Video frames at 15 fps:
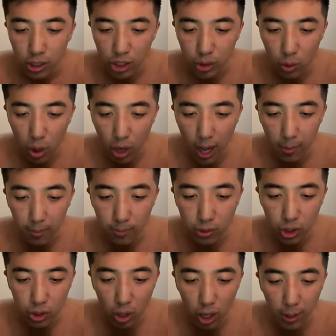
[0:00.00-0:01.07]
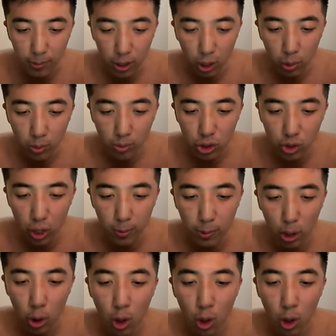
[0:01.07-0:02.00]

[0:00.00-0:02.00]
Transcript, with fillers: Just throw it up. Just throw it up to Lou. Just throw it up to Lou.